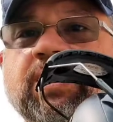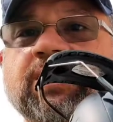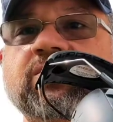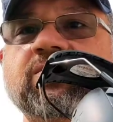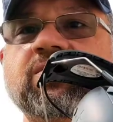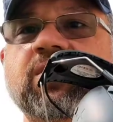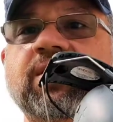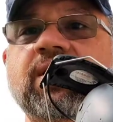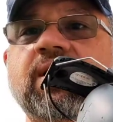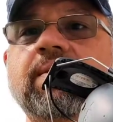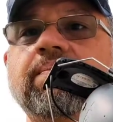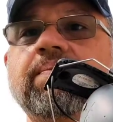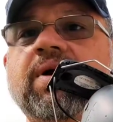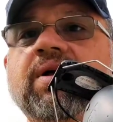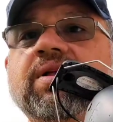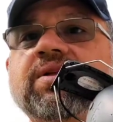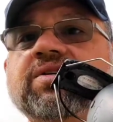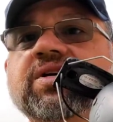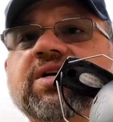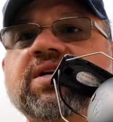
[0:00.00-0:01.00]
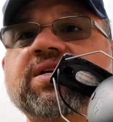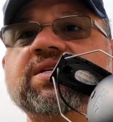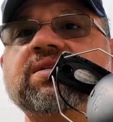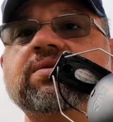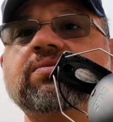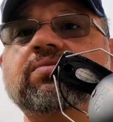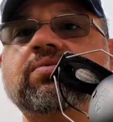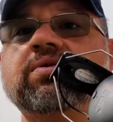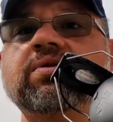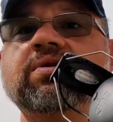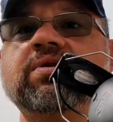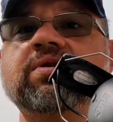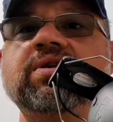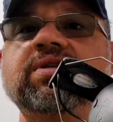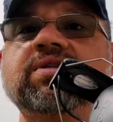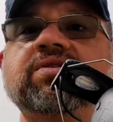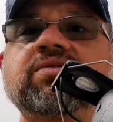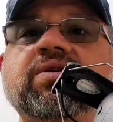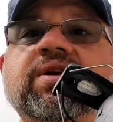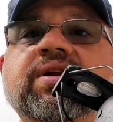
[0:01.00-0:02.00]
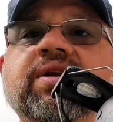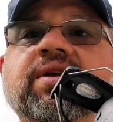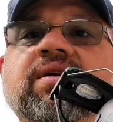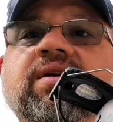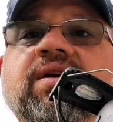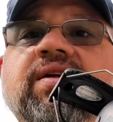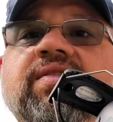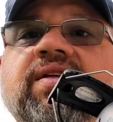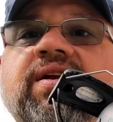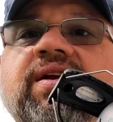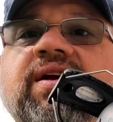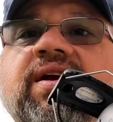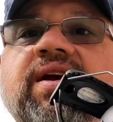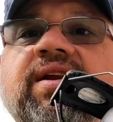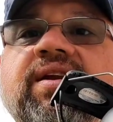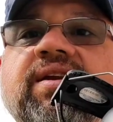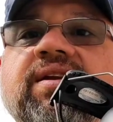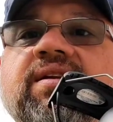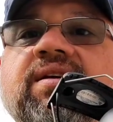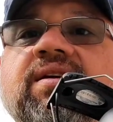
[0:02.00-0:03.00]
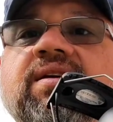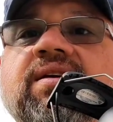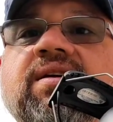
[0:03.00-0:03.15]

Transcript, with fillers: It's trying. To, I apologize. It's trying to. I thought I had it,